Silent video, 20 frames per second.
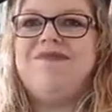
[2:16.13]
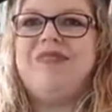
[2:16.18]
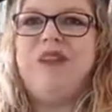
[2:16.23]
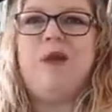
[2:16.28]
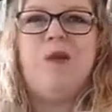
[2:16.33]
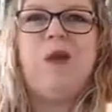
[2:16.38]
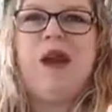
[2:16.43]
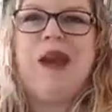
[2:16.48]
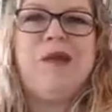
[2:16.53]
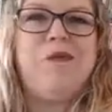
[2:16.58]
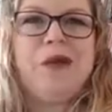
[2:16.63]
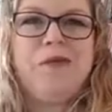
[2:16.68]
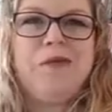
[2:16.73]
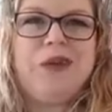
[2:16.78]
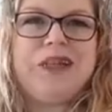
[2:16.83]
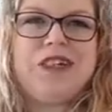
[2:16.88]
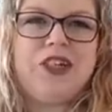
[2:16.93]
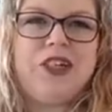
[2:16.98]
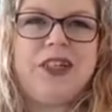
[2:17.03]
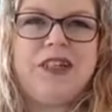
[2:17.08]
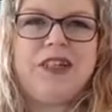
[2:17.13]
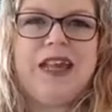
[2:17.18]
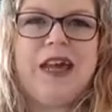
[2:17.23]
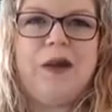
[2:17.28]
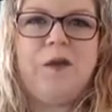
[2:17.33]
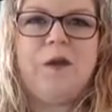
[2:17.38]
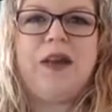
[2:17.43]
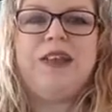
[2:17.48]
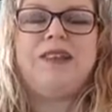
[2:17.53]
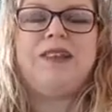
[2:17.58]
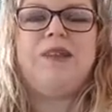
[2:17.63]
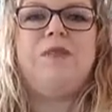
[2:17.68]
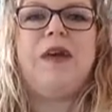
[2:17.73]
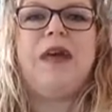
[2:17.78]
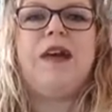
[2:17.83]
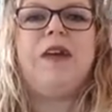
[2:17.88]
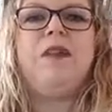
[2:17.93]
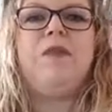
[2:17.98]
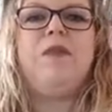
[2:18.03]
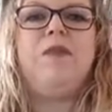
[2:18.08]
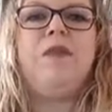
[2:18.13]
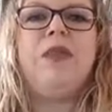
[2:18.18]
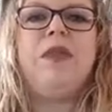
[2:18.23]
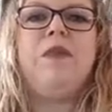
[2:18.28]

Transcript: why am I mentioning that? Why does it matter?